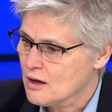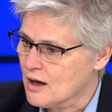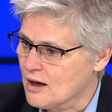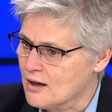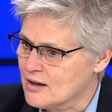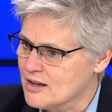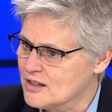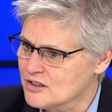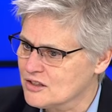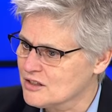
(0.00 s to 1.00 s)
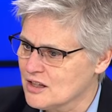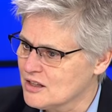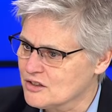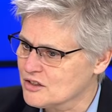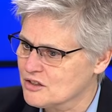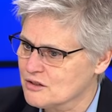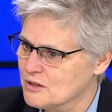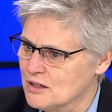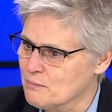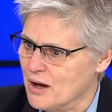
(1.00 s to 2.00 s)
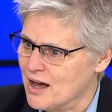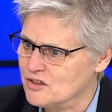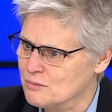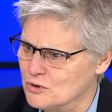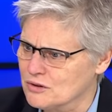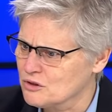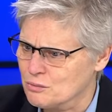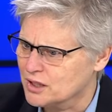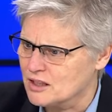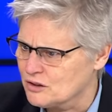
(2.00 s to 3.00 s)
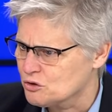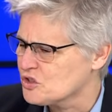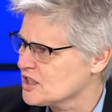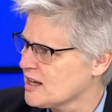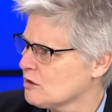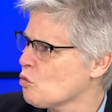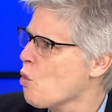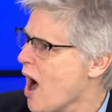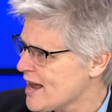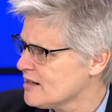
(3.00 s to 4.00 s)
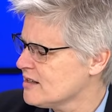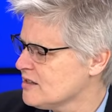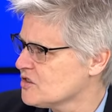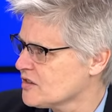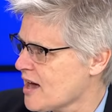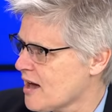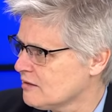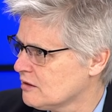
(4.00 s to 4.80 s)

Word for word: Uh, it's, it's impossible to really understand why it is that